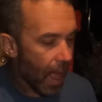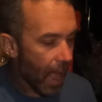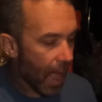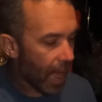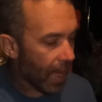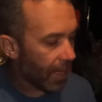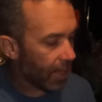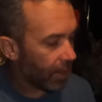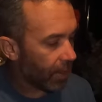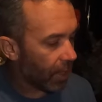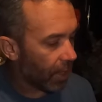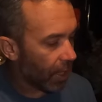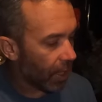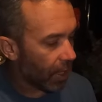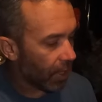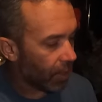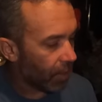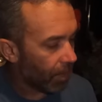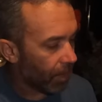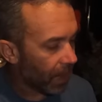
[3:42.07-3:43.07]
And
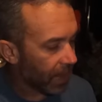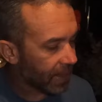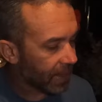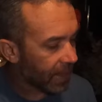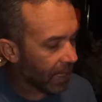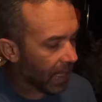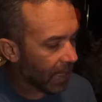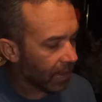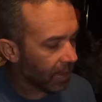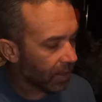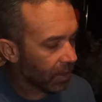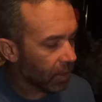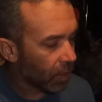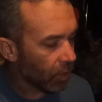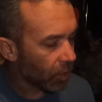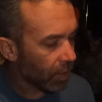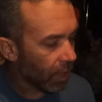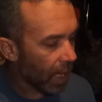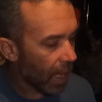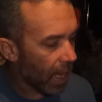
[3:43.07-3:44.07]
the pasta,
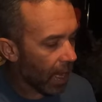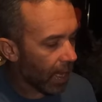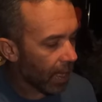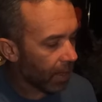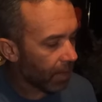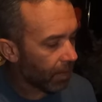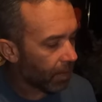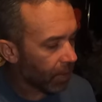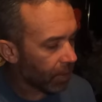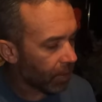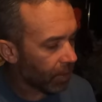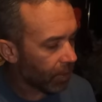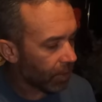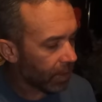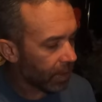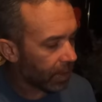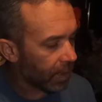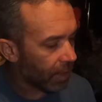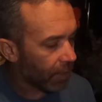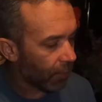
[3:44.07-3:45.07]
salt, egg,
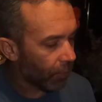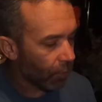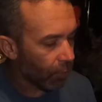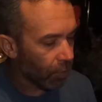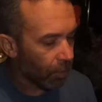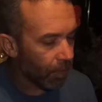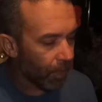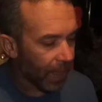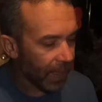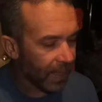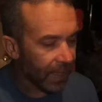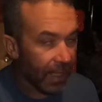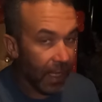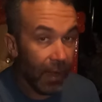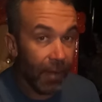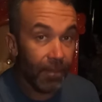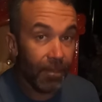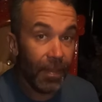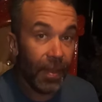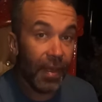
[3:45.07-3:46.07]
buttery, seafood
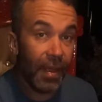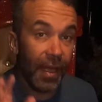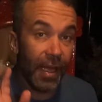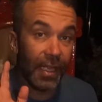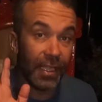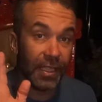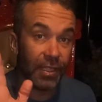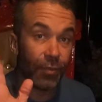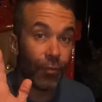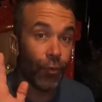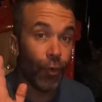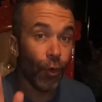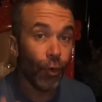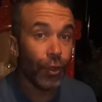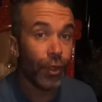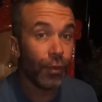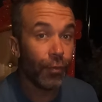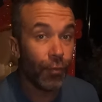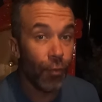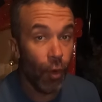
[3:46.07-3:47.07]
pasta, is
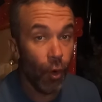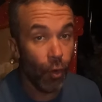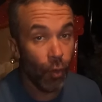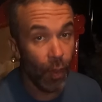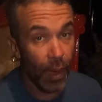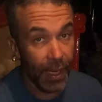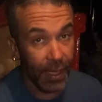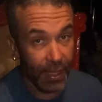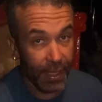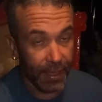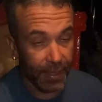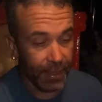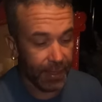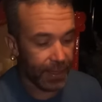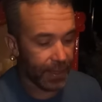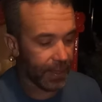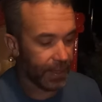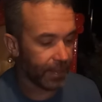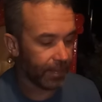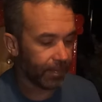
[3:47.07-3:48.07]
44
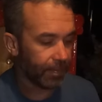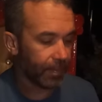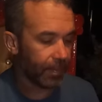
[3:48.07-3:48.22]
ringgit.